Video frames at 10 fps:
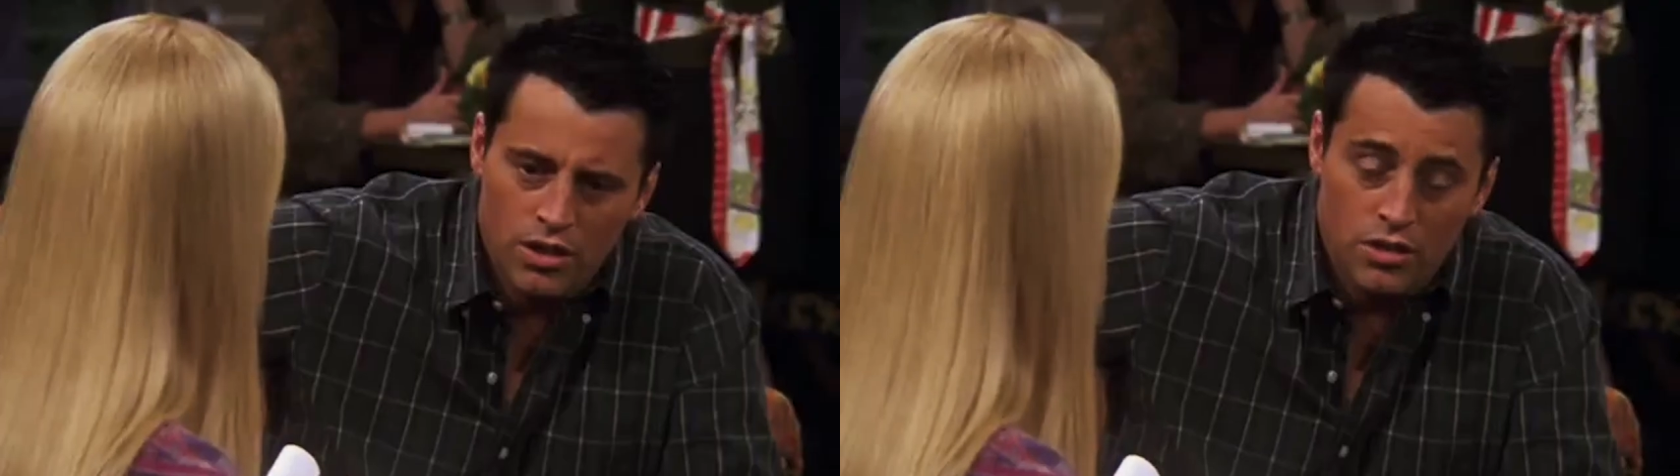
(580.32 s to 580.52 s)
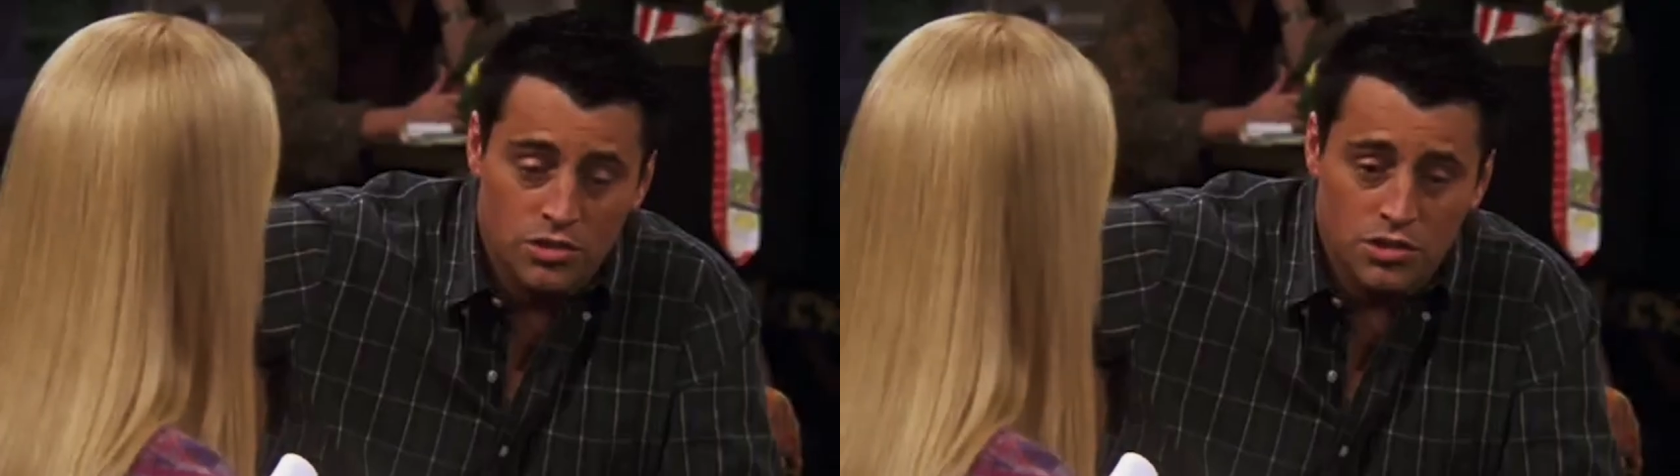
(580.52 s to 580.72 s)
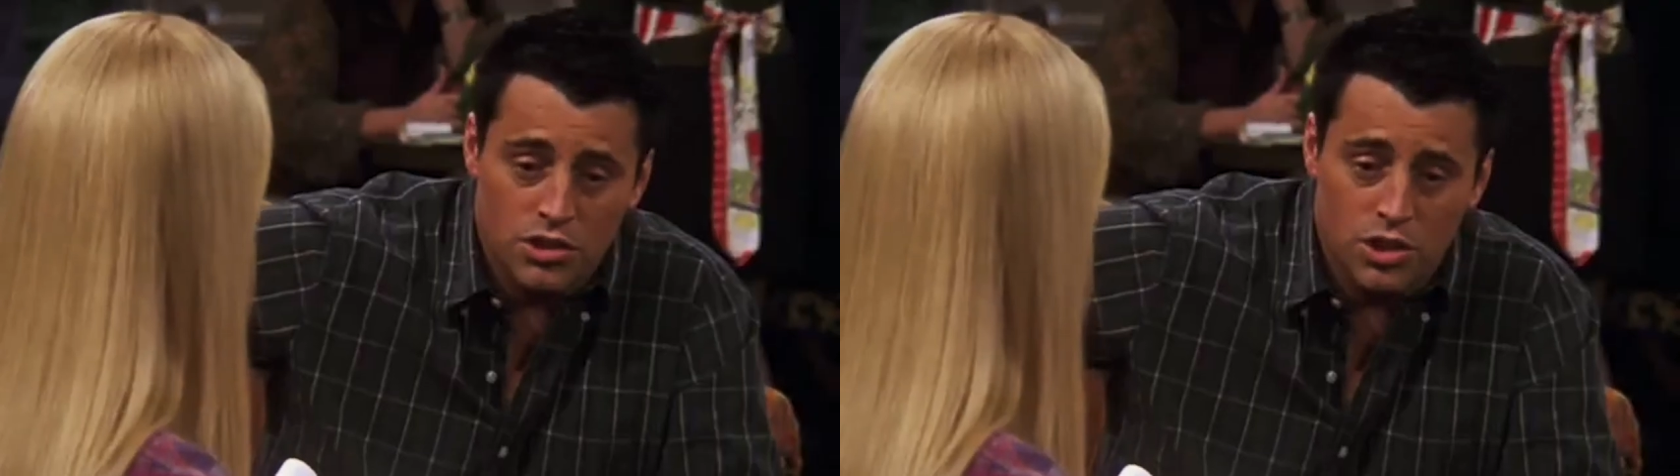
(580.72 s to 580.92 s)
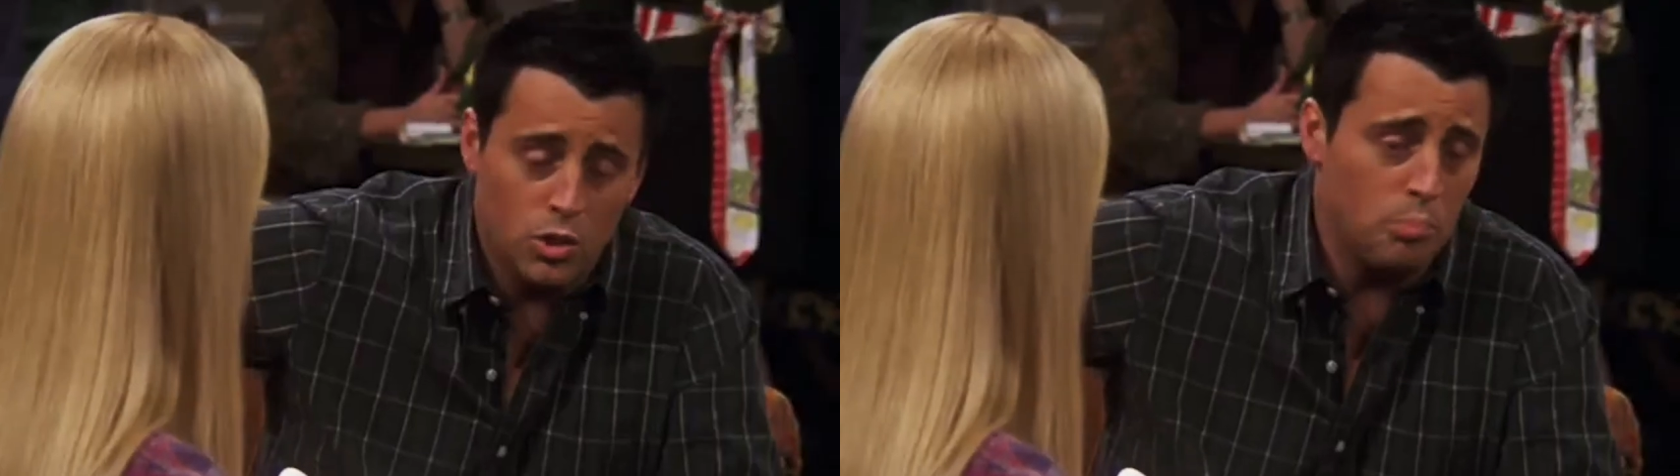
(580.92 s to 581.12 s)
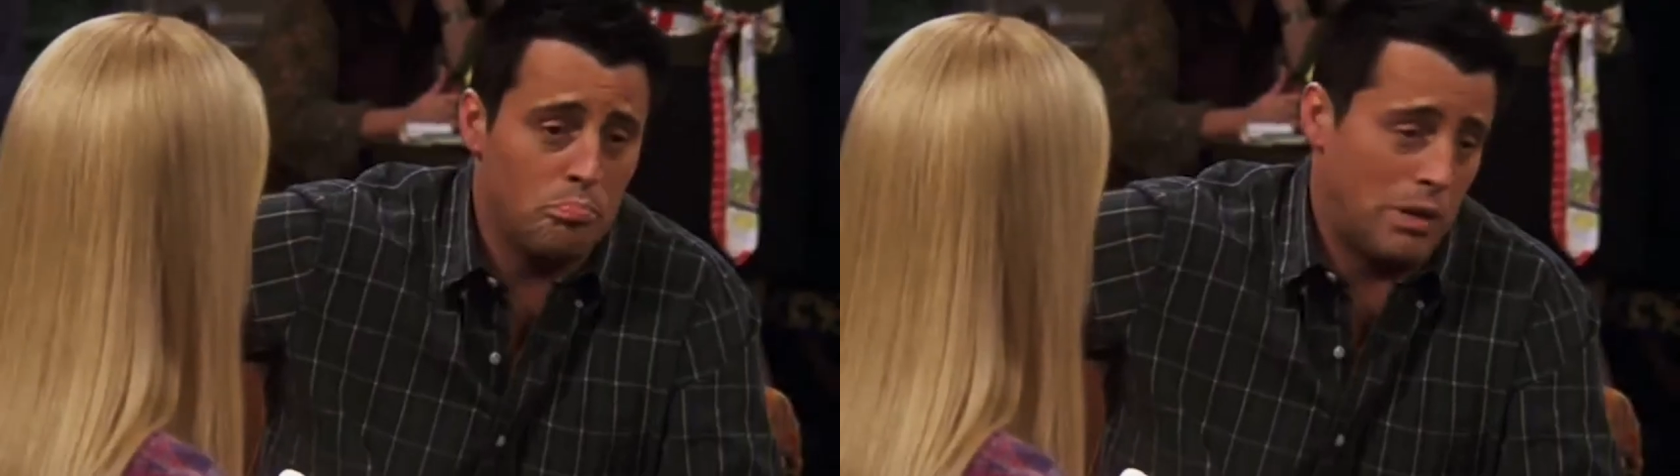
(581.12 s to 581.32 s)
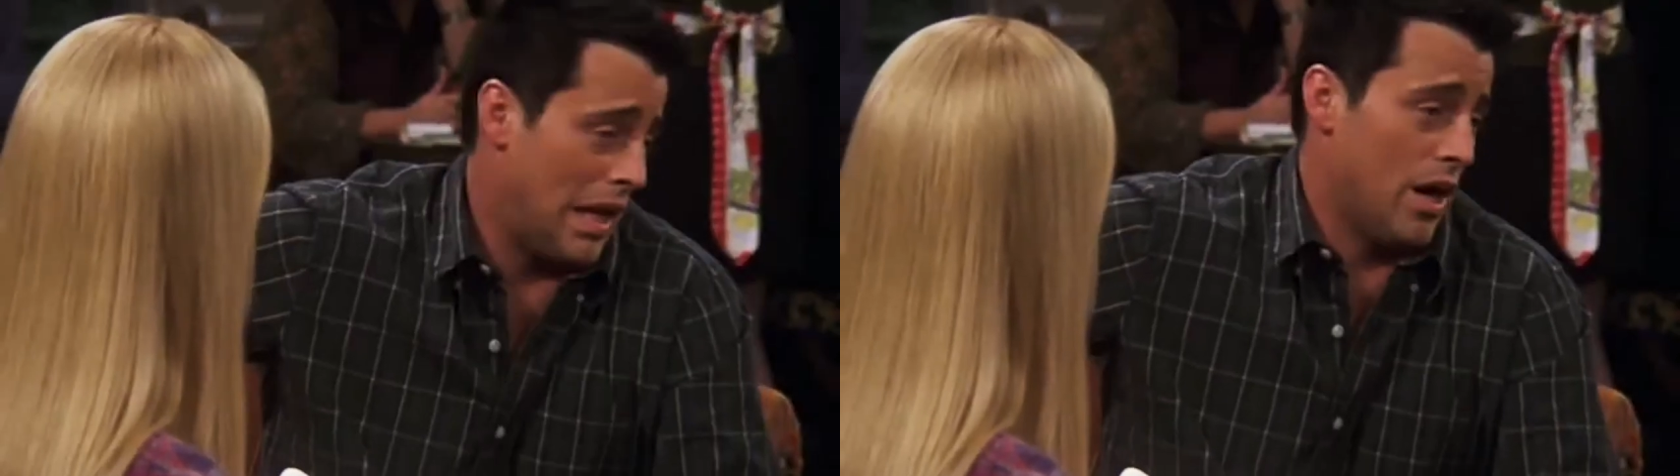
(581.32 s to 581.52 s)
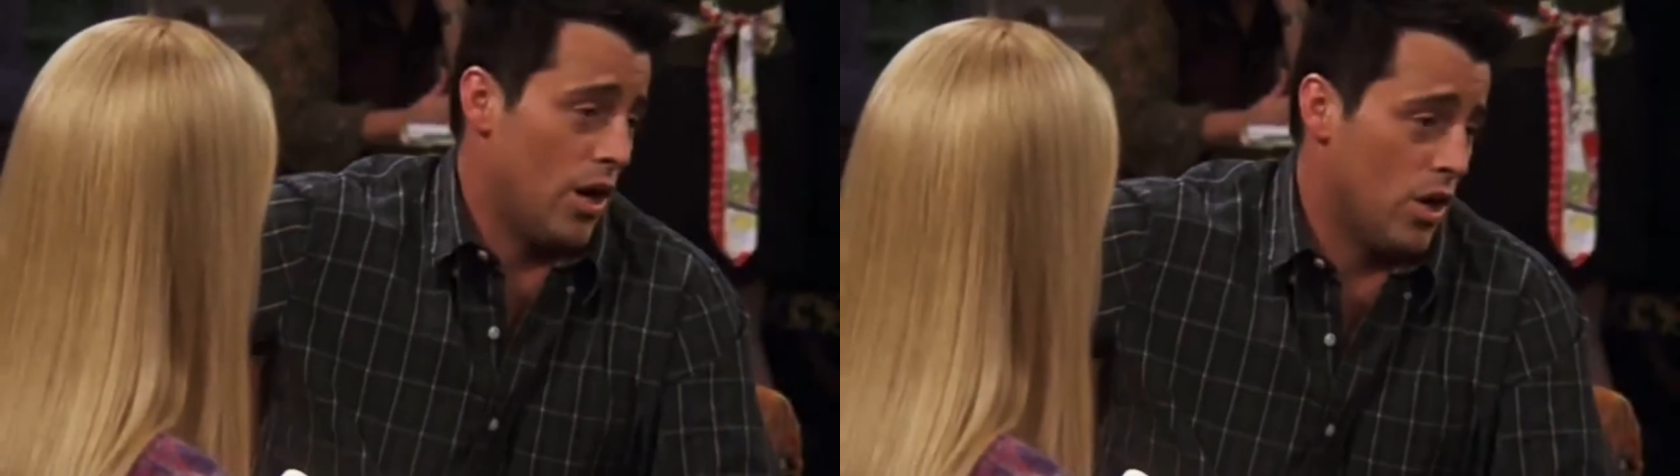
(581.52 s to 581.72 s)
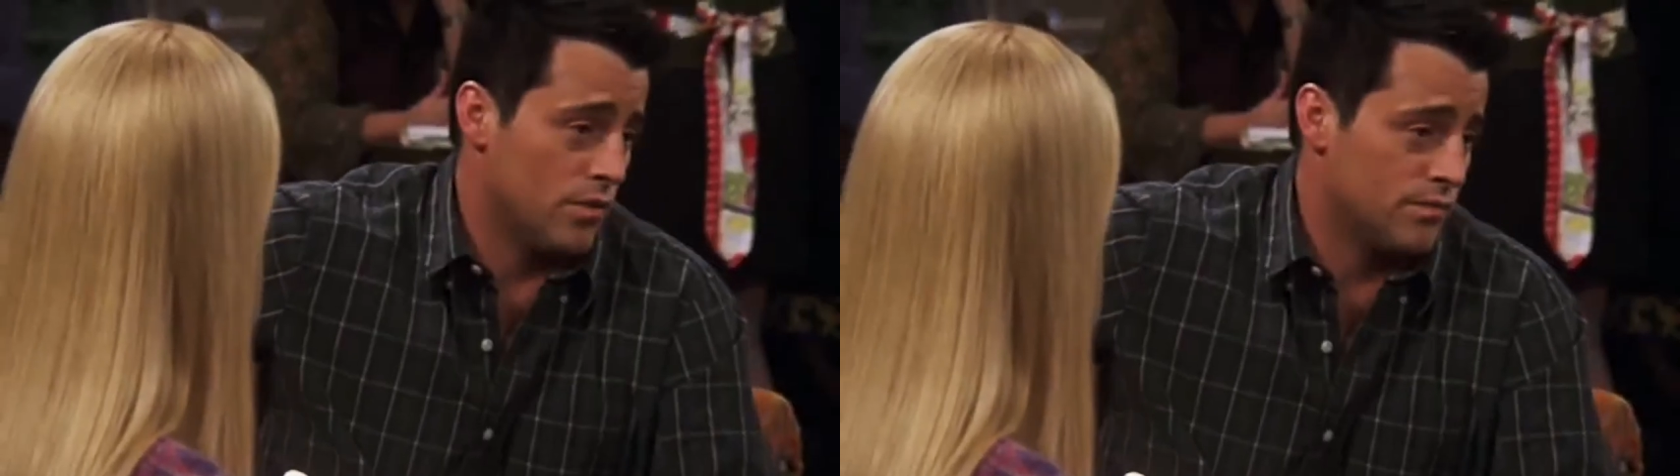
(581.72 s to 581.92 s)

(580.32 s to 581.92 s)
The name of Joey's character is